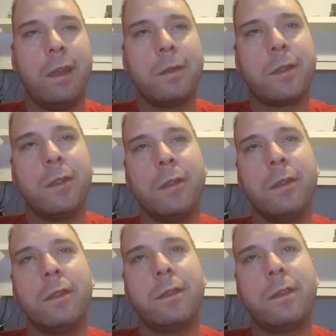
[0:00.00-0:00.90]

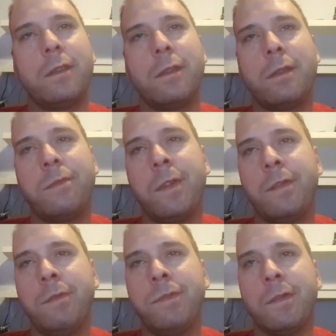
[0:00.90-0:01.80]
Still
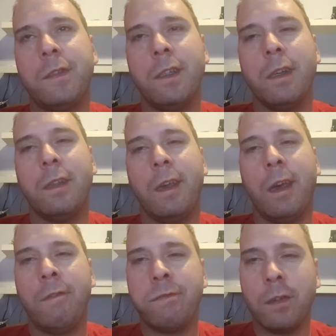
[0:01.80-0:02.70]
50-50 on the
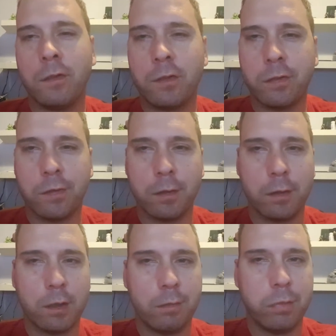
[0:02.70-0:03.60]
headphones for
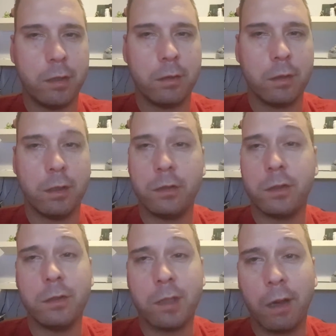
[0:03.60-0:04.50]
the computer. I used
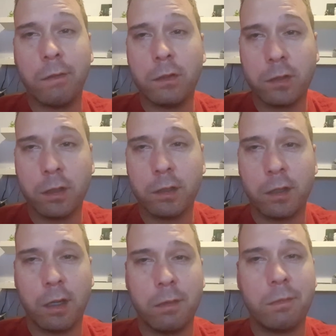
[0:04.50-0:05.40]
to use headphones all the
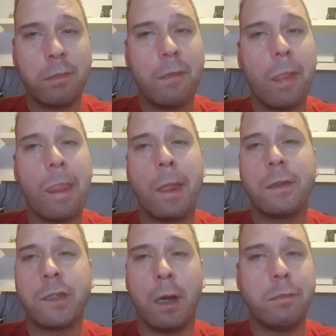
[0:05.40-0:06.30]
time.
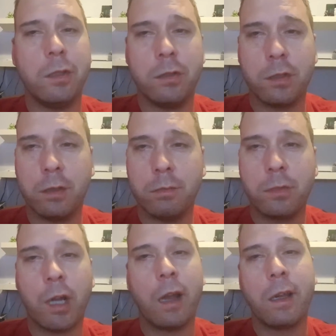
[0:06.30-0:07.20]
Stopped using them.
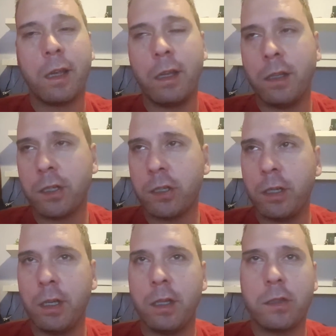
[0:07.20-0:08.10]
Tried it again
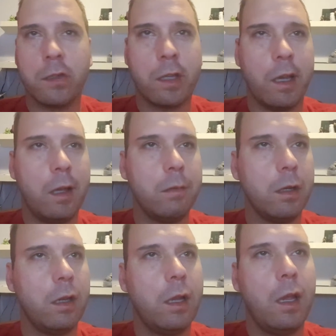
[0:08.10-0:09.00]
yesterday. It's okay,
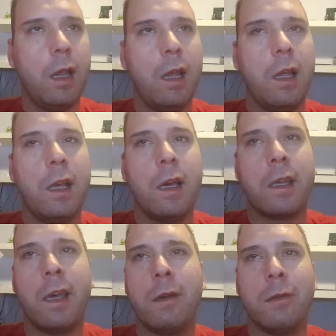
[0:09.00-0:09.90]
but I
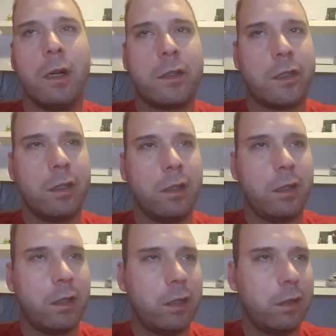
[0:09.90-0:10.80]
can't watch
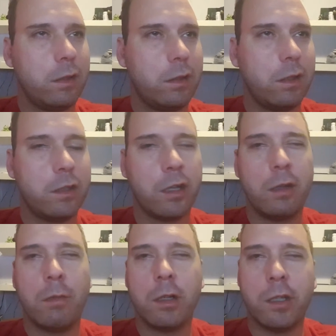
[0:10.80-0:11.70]
like Tried
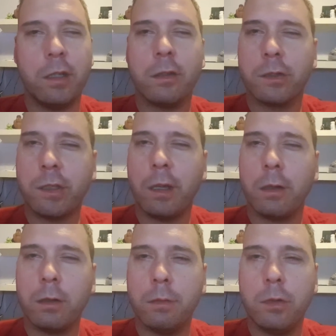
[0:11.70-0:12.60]
to watch
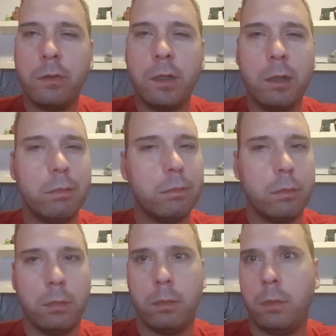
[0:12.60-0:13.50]
Interstellar, the movie.
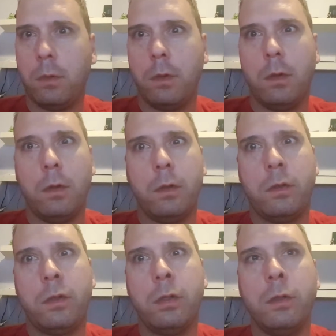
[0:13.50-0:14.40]

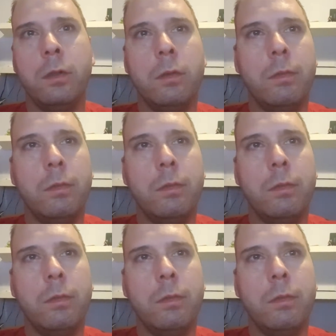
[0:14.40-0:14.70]
Too